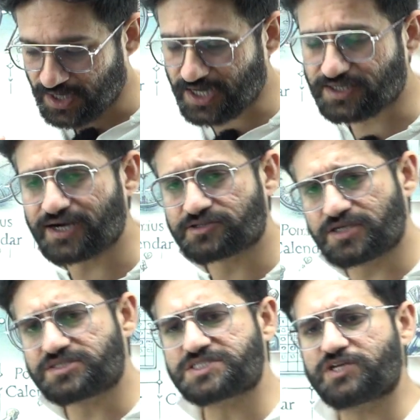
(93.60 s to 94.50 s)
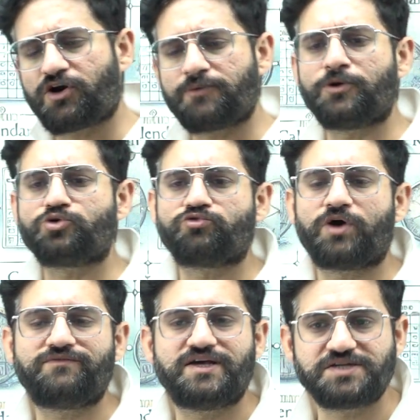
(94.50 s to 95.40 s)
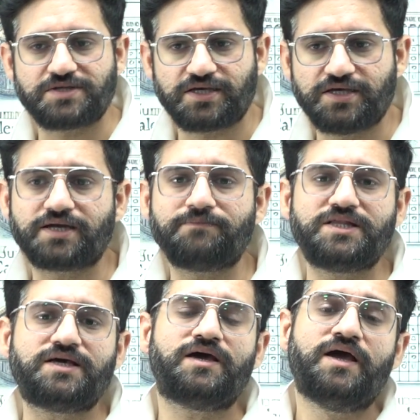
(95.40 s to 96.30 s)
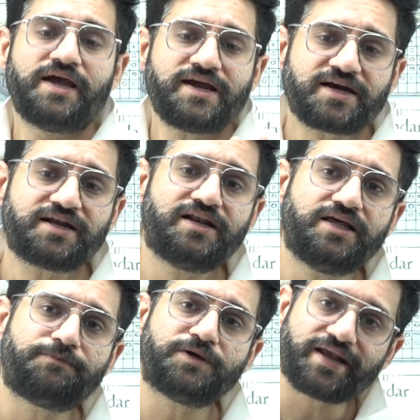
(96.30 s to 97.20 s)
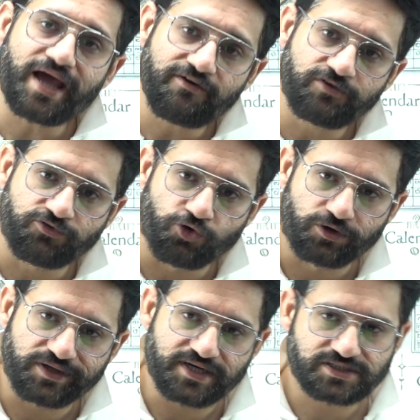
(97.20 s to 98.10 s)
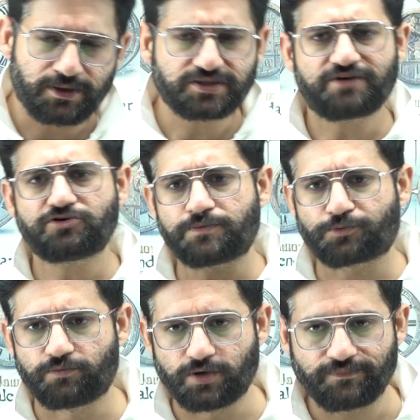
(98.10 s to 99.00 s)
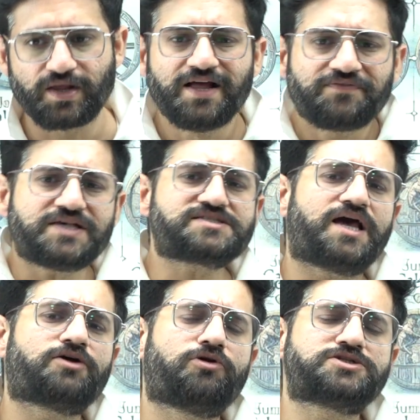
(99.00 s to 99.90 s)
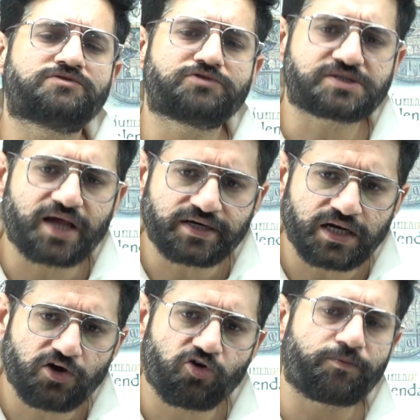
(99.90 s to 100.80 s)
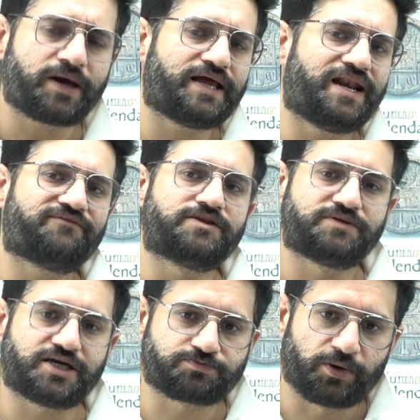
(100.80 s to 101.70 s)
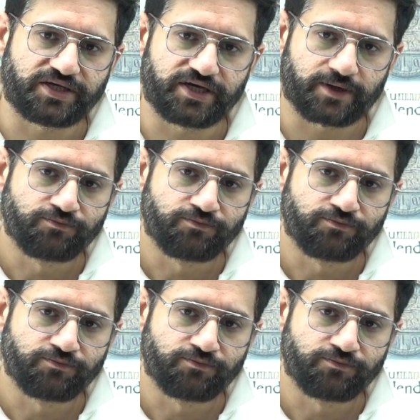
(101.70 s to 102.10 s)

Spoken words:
It had 365.25 days in a year, meaning it had a leap year every 4 years. But there was a problem. This calculation was slightly off by 11 minutes per year.